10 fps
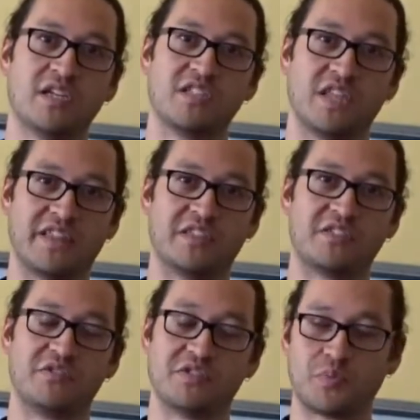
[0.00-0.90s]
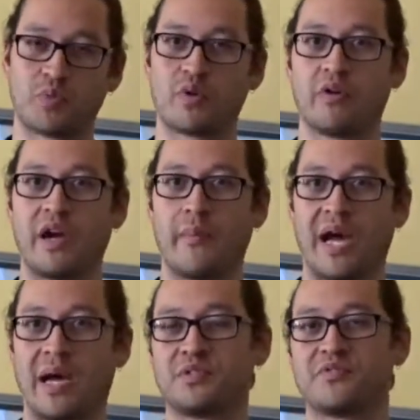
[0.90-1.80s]
to let the students program
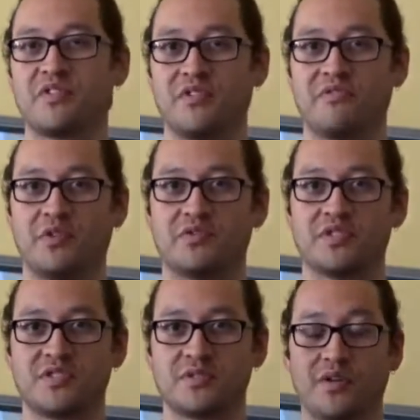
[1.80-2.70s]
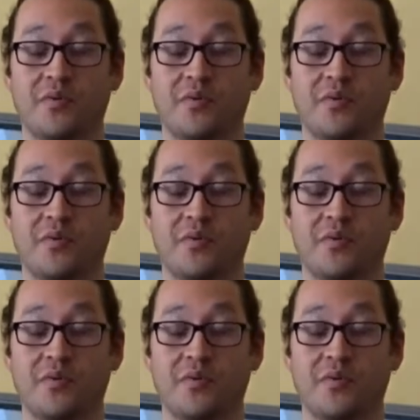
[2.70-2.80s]
apps for the phones.